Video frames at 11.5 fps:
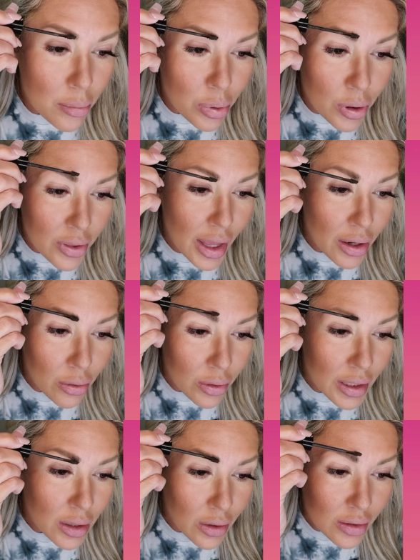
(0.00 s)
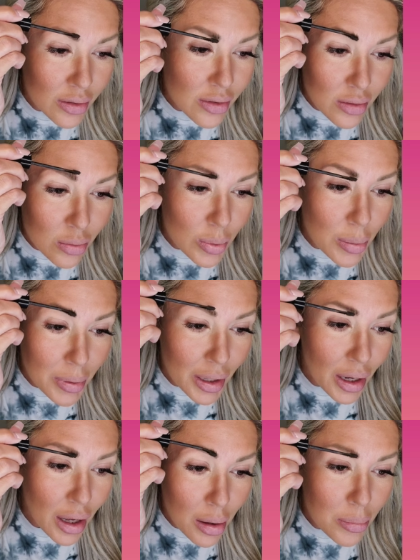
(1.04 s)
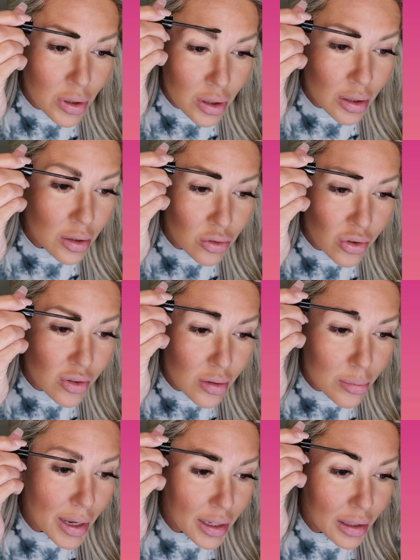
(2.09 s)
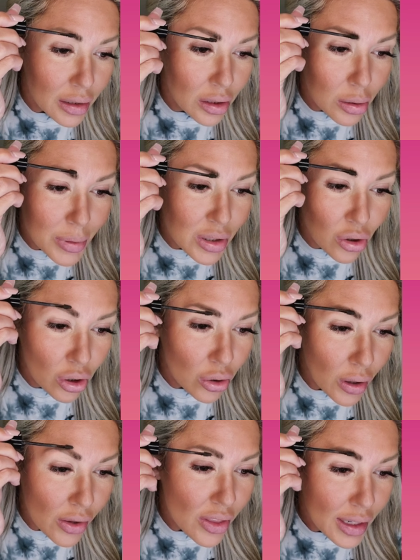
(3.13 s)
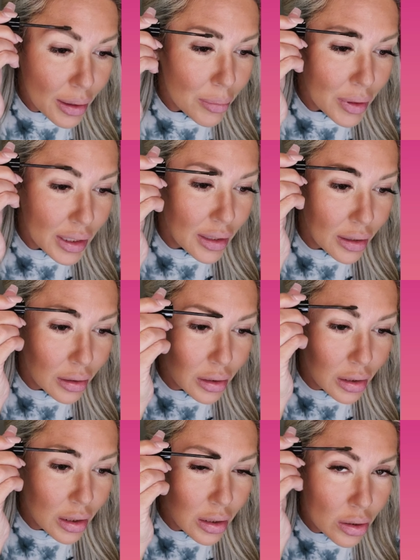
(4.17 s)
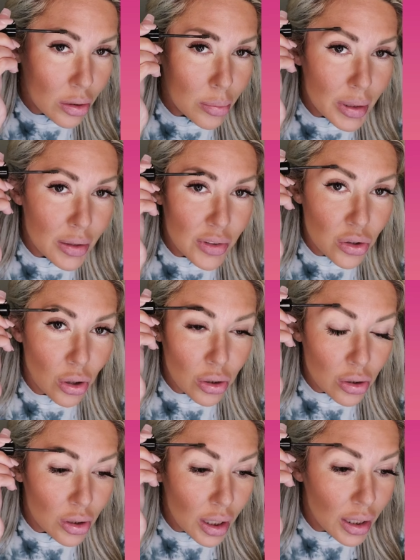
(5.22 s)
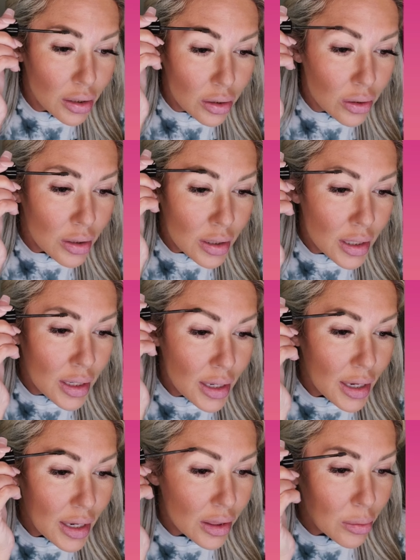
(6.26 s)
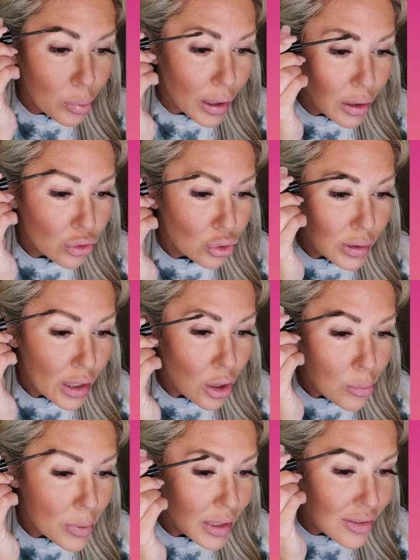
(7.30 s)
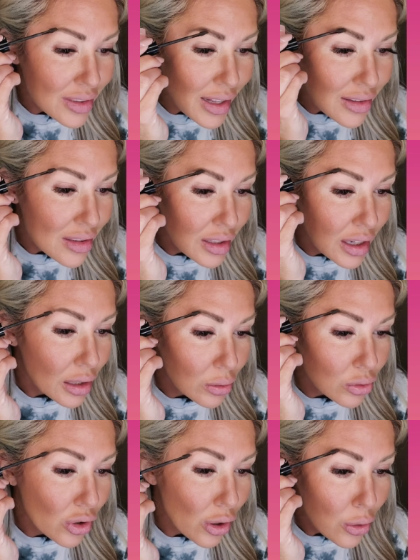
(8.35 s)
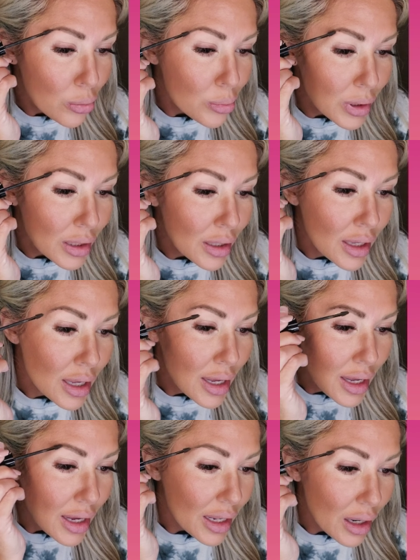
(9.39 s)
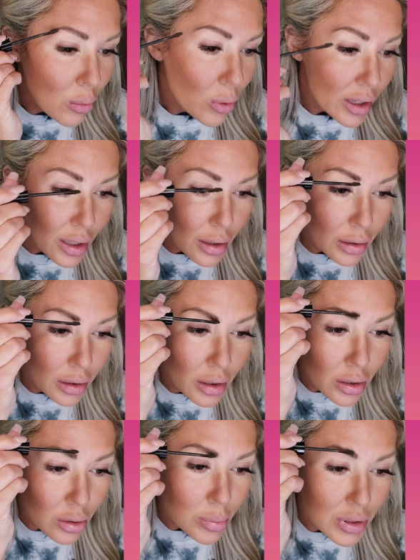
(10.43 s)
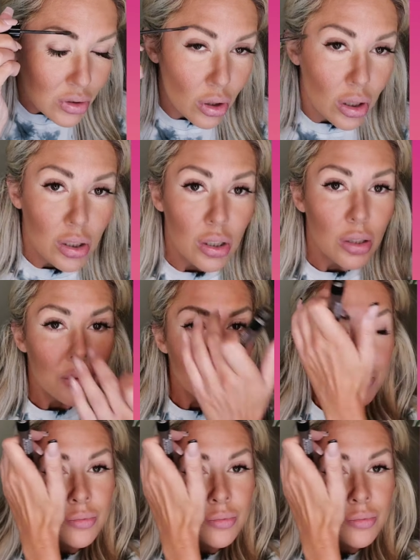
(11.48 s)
put that on here and sweep it up just to make it a little bit darker. I think I'm going to get a little bit of a darker color in the Brow Trio because that's the color Taupe, and I want it a little bit darker.